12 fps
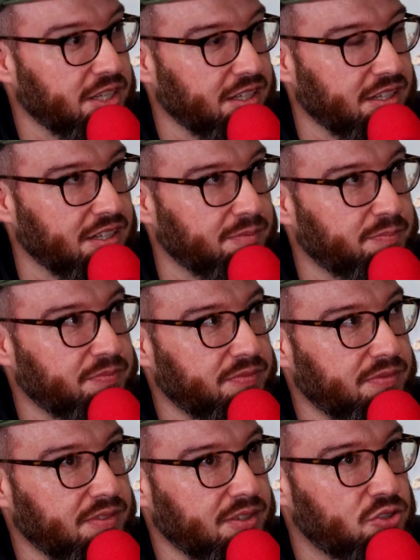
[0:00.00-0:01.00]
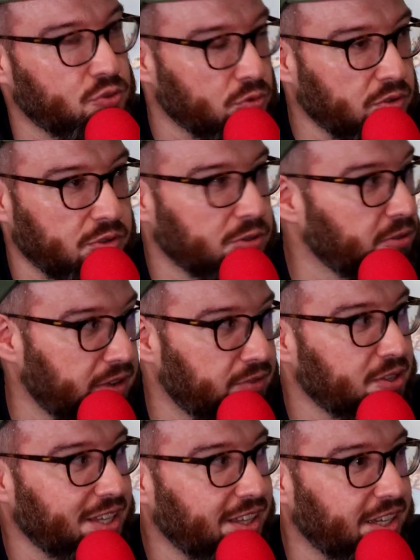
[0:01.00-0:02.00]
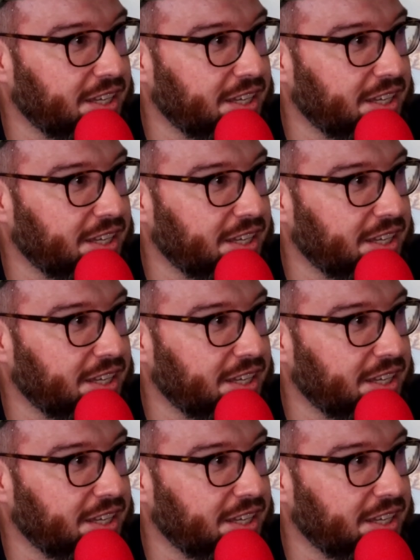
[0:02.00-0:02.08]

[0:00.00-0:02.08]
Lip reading: like a truther of everything.